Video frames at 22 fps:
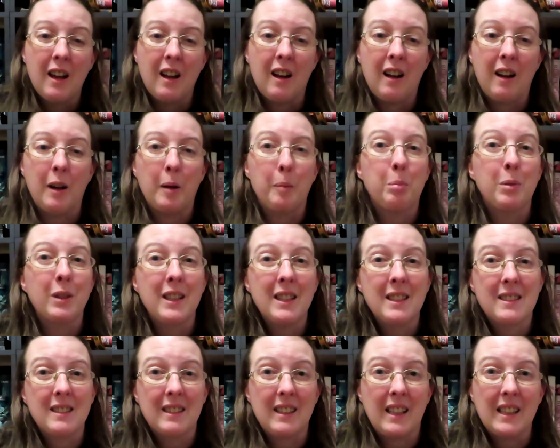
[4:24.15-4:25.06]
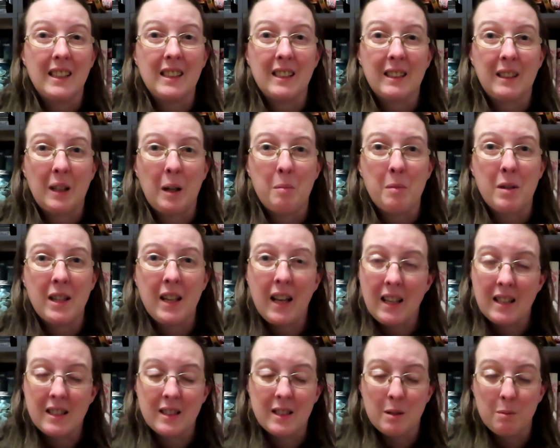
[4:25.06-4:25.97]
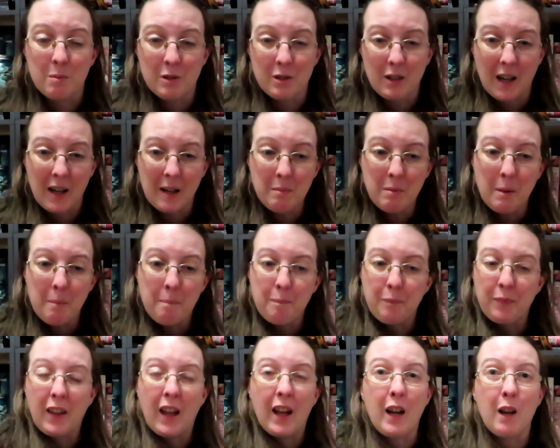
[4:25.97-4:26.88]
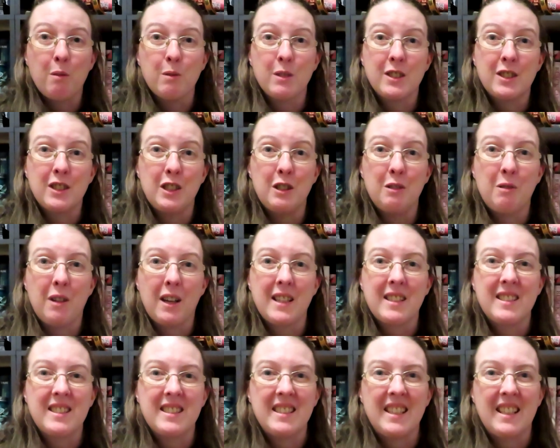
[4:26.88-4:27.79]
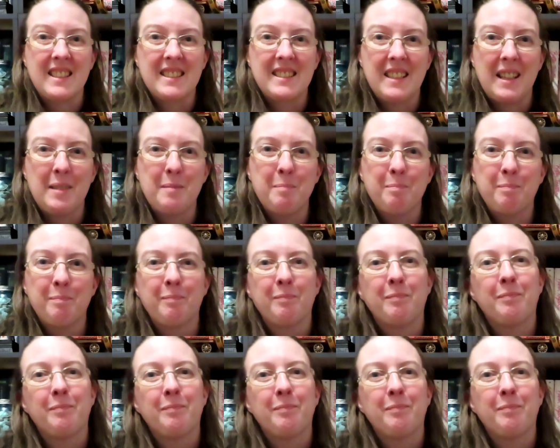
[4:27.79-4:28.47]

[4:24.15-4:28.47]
uh, please like, comment, and subscribe. And I will see you guys next time.